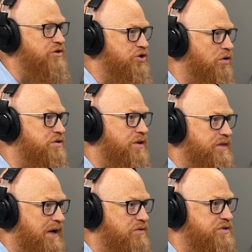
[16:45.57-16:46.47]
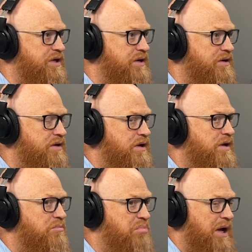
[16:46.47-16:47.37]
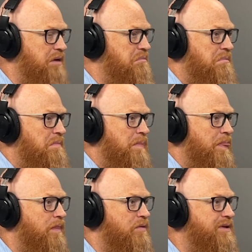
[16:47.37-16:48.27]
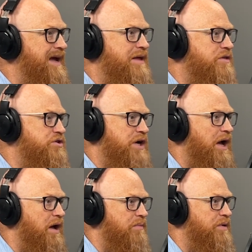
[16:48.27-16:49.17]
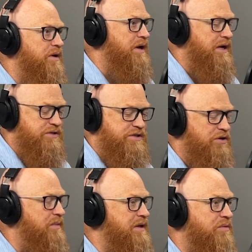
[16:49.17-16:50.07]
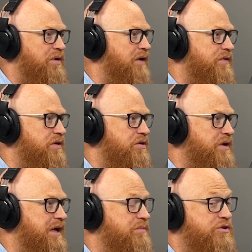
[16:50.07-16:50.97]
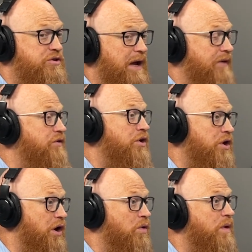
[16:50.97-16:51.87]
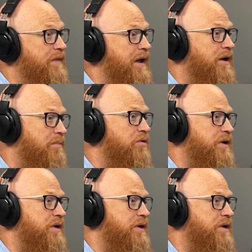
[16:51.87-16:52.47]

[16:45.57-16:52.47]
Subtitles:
charge $1,000, but land the job and still make the profit that you need. But you have to know what that number